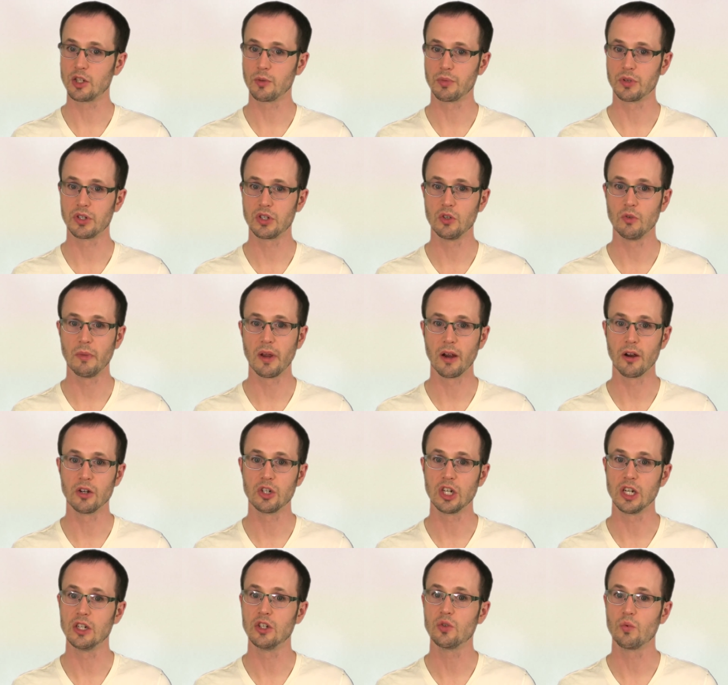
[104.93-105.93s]
to pursue
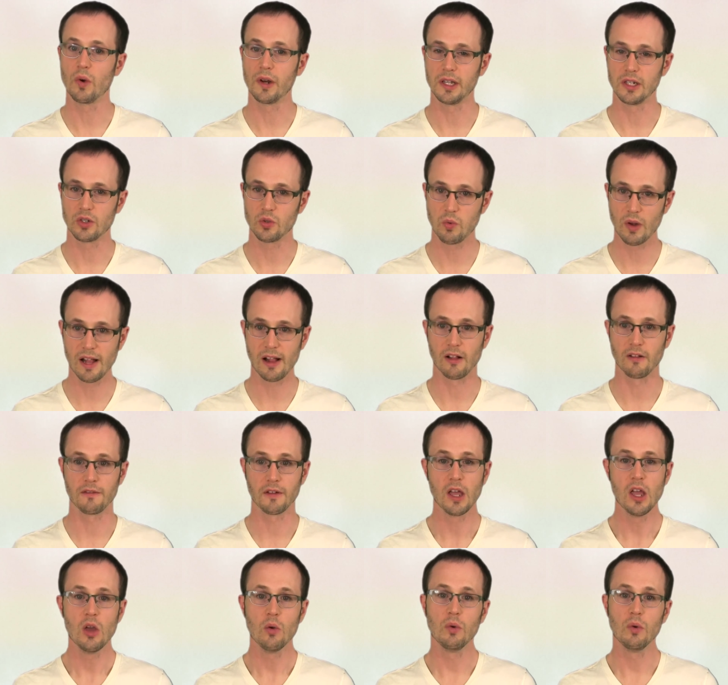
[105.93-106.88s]
marriage in 2012,